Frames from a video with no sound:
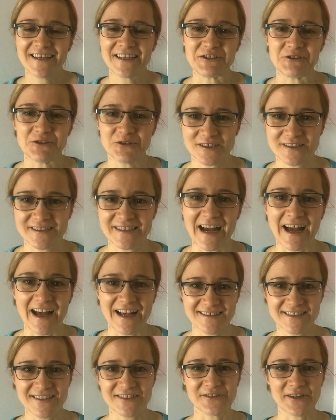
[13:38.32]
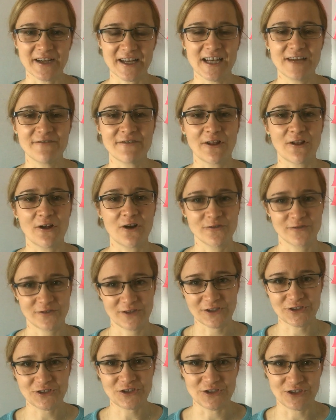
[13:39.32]
your task to a level of
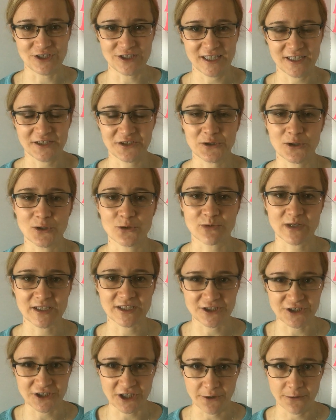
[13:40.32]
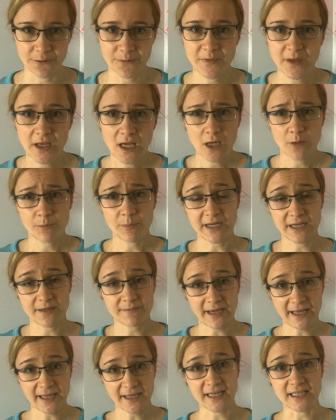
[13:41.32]
your student that you already know. But in
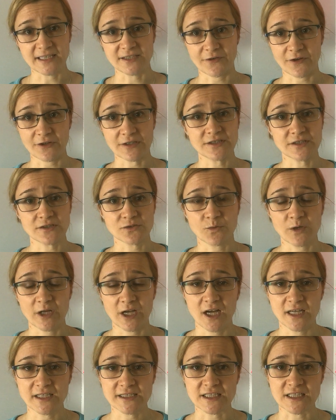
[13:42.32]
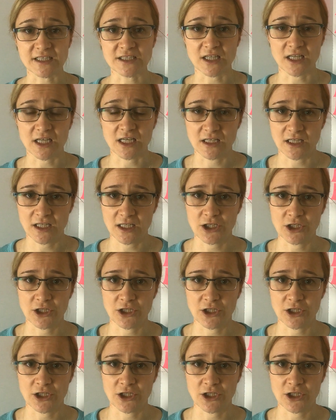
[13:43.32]
my case, for instance, when I teach in